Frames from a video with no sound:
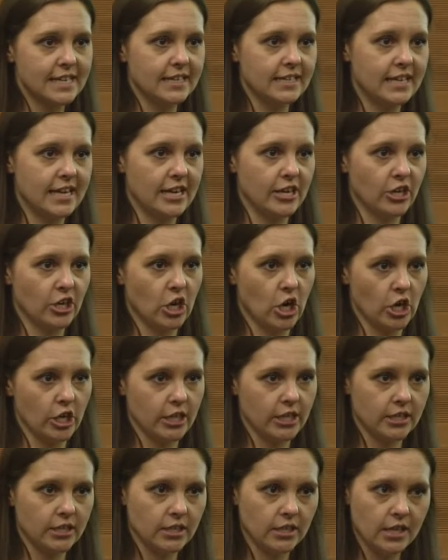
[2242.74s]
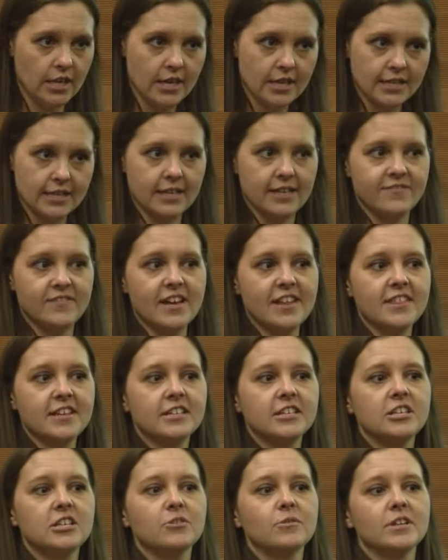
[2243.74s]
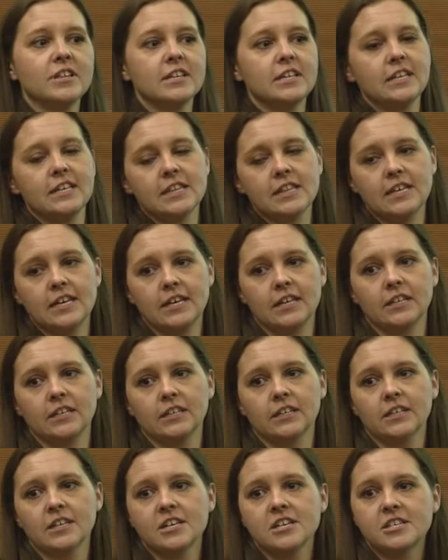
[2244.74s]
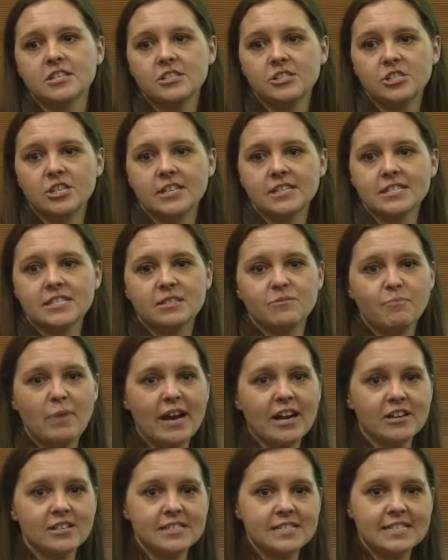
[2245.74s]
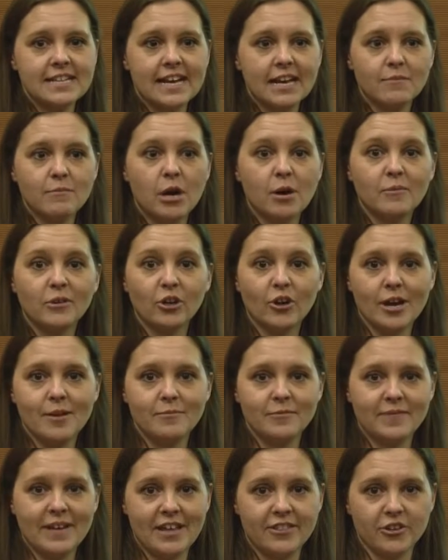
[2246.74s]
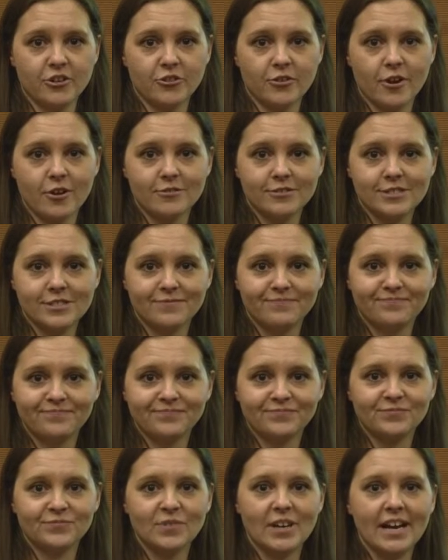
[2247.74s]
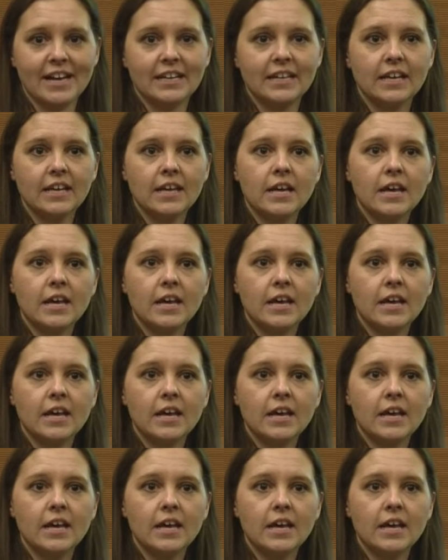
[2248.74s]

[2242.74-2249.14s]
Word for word: in kindergarten that have nothing to do with anything just parents take them home and cram them down their throats, right?